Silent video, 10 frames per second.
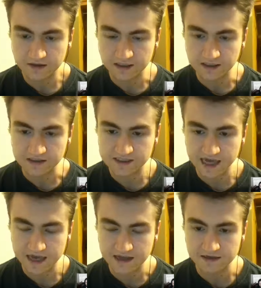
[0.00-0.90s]
the
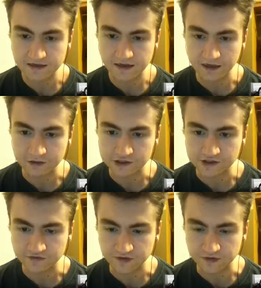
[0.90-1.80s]
10
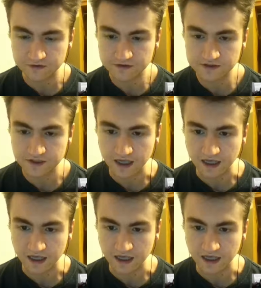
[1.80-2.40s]
energy fields,